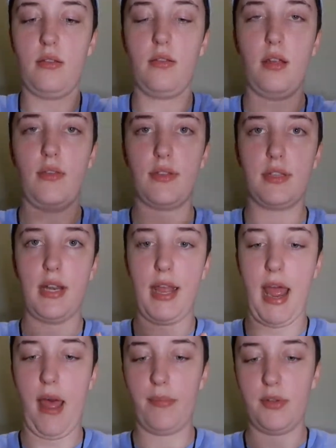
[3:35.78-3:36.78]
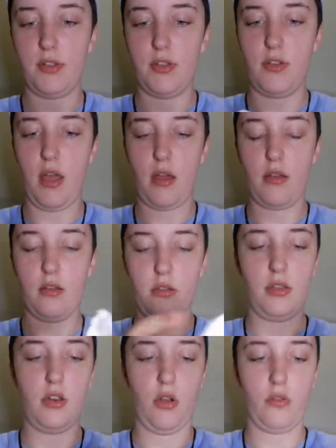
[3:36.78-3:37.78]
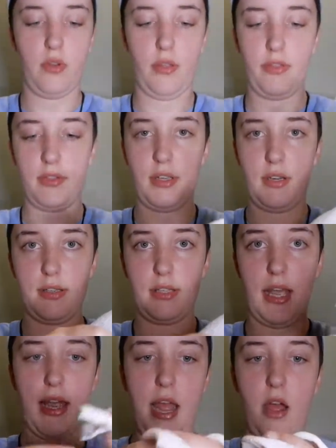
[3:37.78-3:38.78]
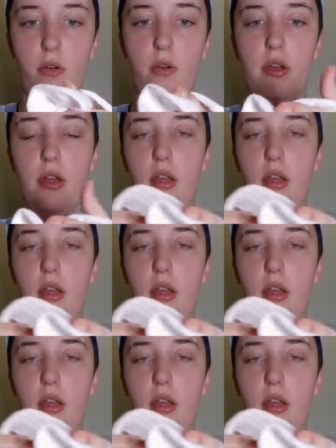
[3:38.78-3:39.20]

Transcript: Nothing's going to happen to that, nothing's going to slide out.